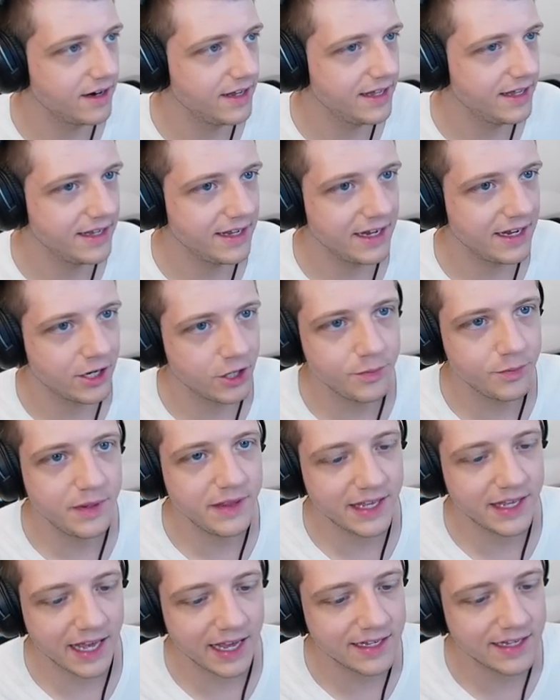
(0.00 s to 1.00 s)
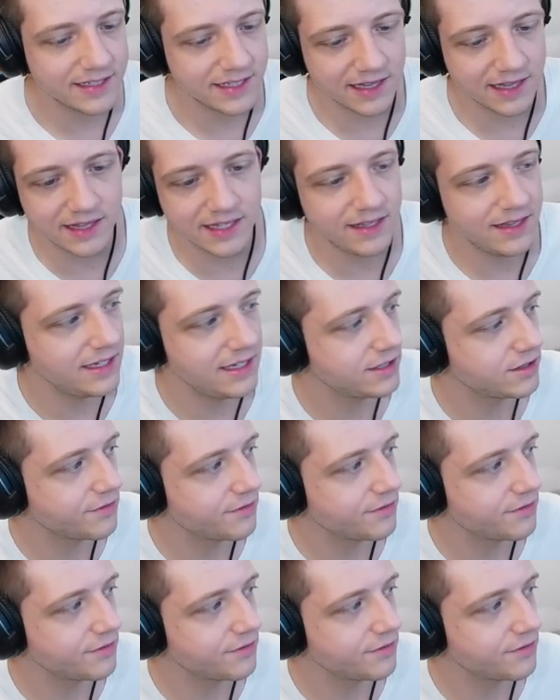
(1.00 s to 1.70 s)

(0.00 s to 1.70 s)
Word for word: It, it could be the case that th these are